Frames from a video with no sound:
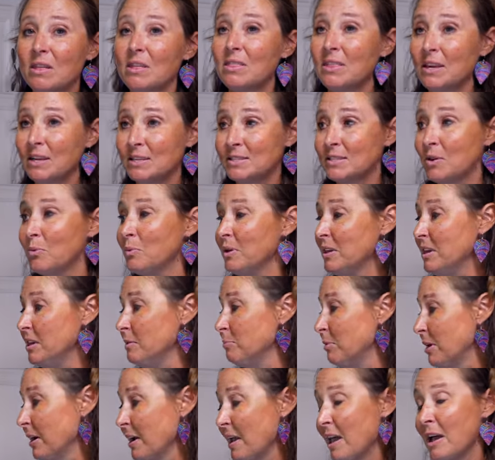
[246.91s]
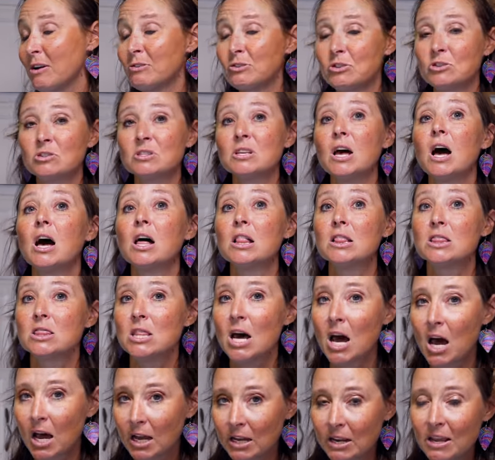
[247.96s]
the things that we keep on counters a
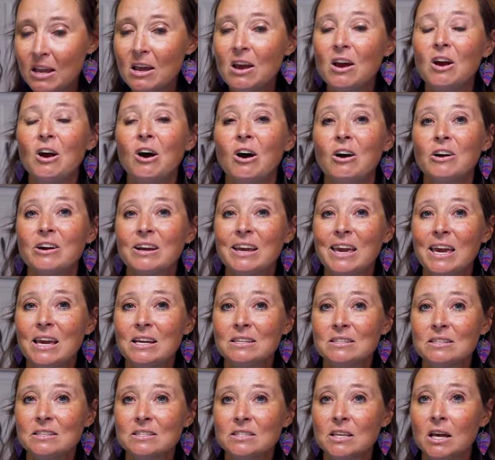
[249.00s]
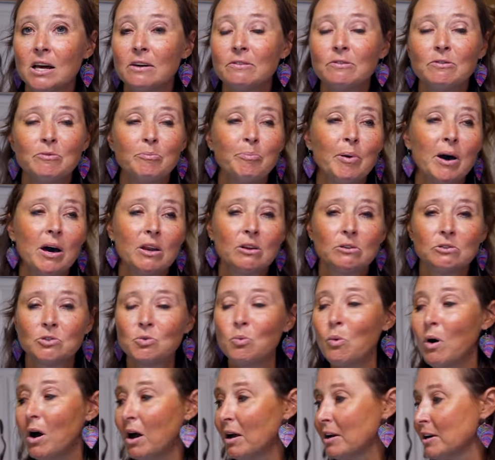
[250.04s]
lot are cases of bottled
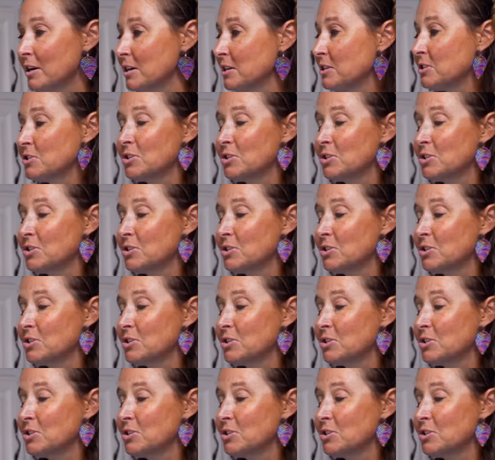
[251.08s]
water.